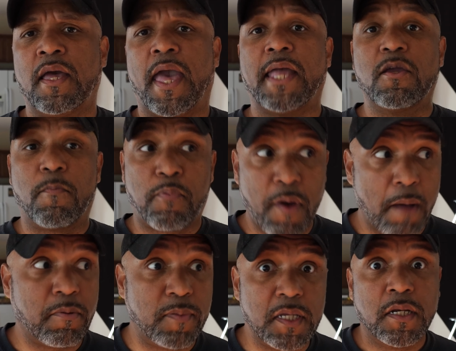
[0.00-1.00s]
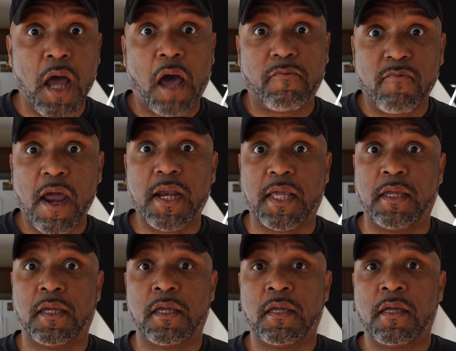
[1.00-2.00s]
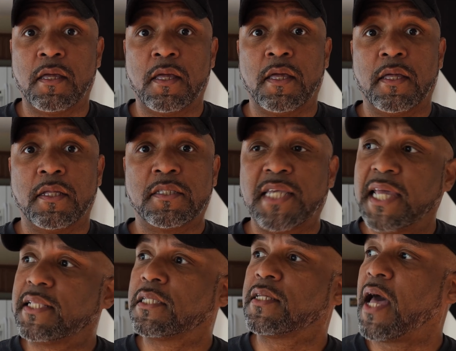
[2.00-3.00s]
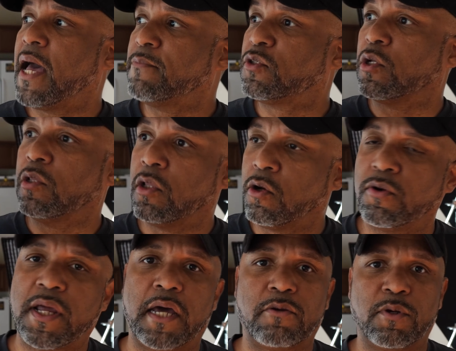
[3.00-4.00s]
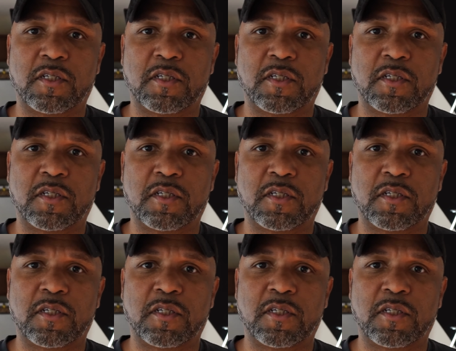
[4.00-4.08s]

and you're probably not ready. Take the time to learn how to